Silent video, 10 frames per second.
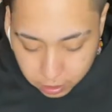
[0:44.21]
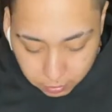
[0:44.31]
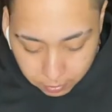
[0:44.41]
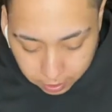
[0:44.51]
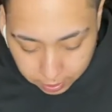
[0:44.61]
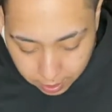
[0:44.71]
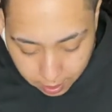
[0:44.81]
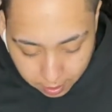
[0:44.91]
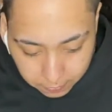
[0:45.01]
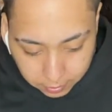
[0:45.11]
you wanna get
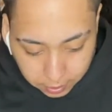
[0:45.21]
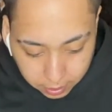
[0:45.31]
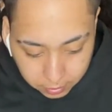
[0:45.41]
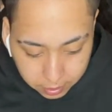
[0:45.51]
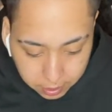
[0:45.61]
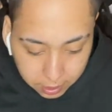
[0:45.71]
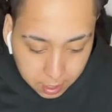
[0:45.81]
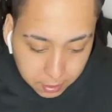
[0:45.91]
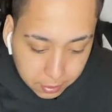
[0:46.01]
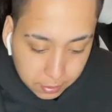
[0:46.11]
everything else
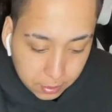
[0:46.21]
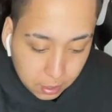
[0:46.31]
together.